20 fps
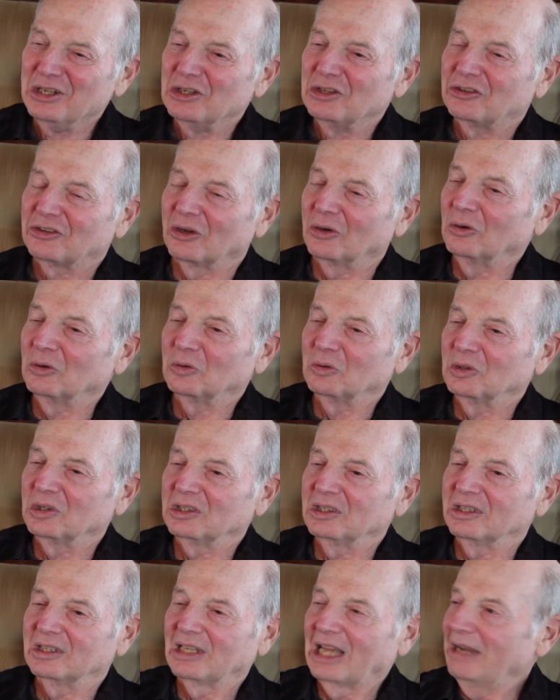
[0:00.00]
So
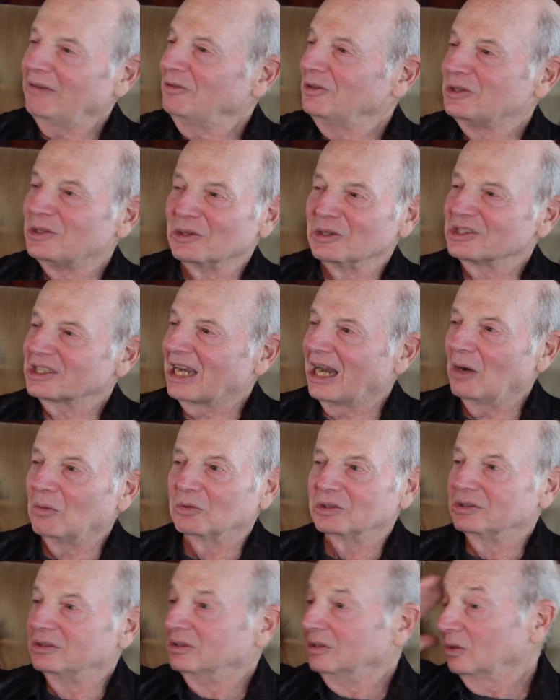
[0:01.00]
the life insurance guy
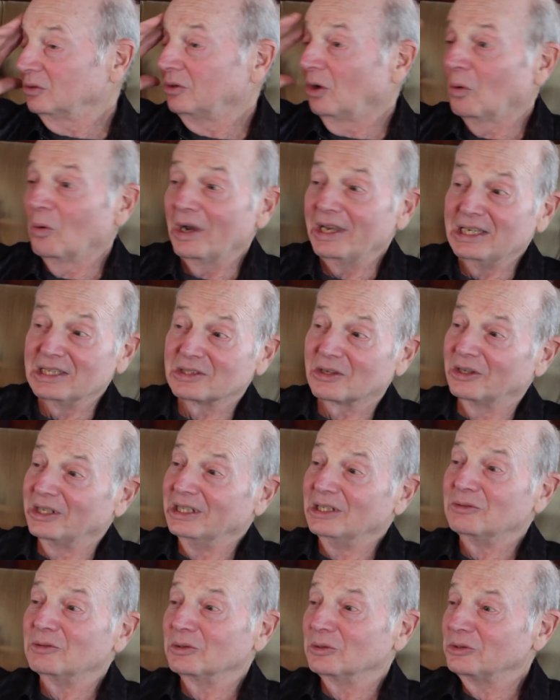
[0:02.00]
was no, no way he's going
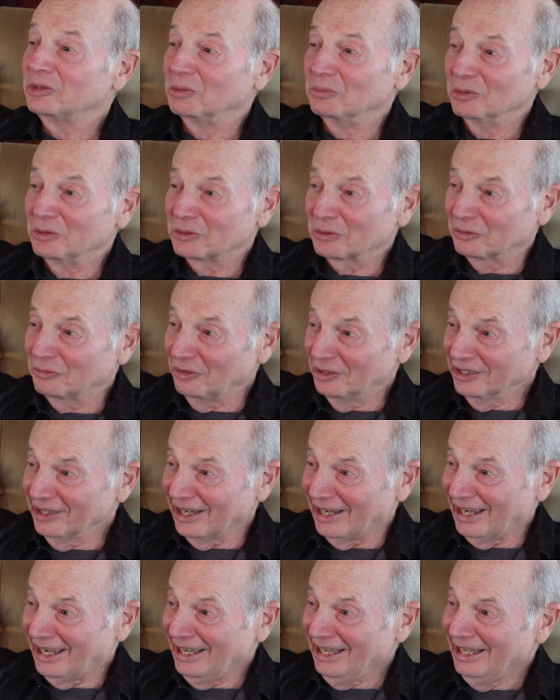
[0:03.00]
to introduce the mutual fund
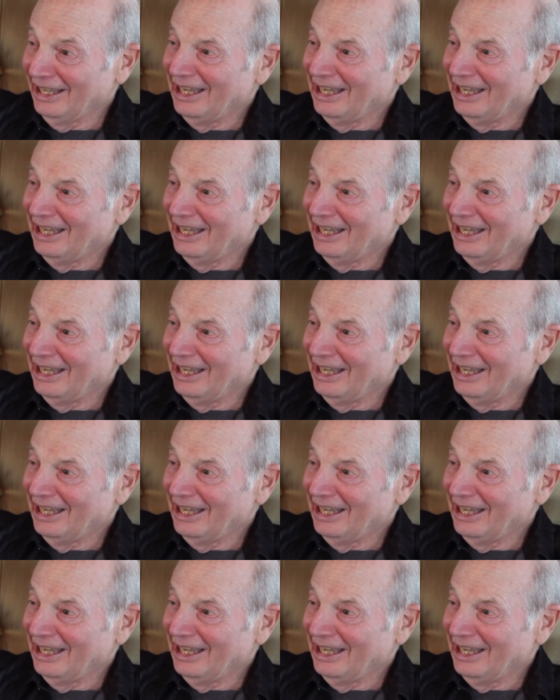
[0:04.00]
guy.